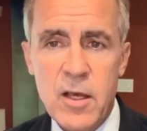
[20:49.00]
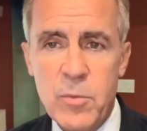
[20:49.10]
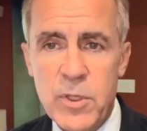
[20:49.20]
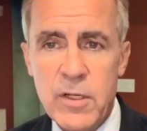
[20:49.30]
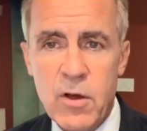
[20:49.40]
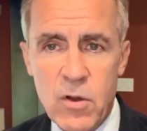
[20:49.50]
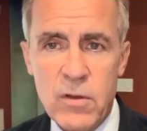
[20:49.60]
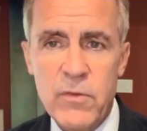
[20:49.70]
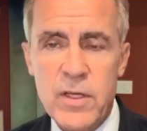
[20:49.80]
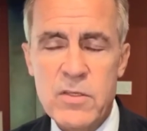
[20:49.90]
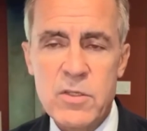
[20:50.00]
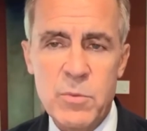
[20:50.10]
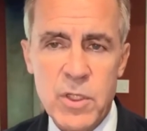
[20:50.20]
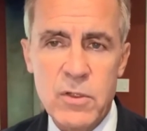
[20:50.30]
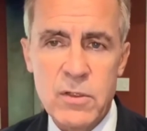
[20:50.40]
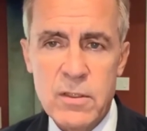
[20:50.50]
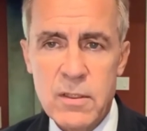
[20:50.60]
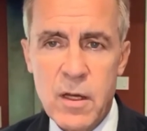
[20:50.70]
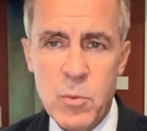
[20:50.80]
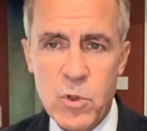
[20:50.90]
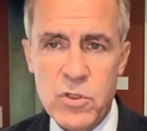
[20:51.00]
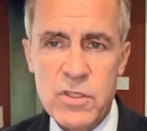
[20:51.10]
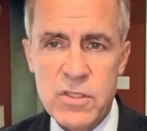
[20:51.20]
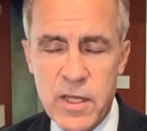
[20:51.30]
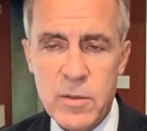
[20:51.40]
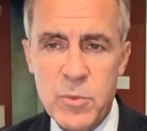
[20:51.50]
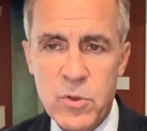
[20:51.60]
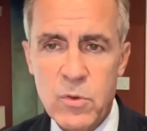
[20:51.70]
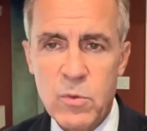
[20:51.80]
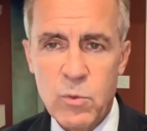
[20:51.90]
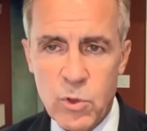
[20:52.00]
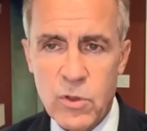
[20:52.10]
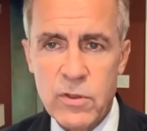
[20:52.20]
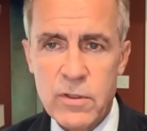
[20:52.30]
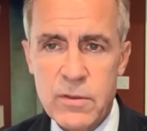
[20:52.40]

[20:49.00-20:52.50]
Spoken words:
helping all of us to build a more sustainable world.